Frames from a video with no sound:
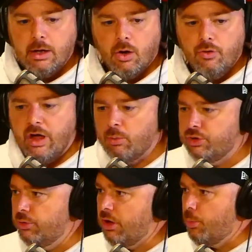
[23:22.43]
On that one,
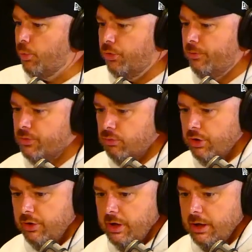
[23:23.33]
you get both of us
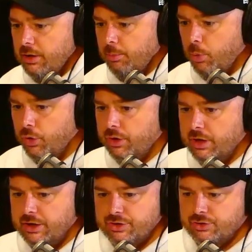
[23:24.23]
running that and pointing
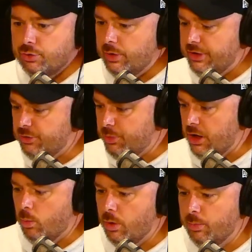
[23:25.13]
that, just 2 heads are
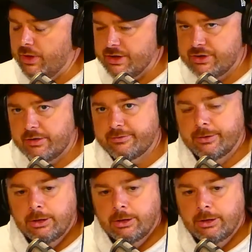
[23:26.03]
better than one with that stuff.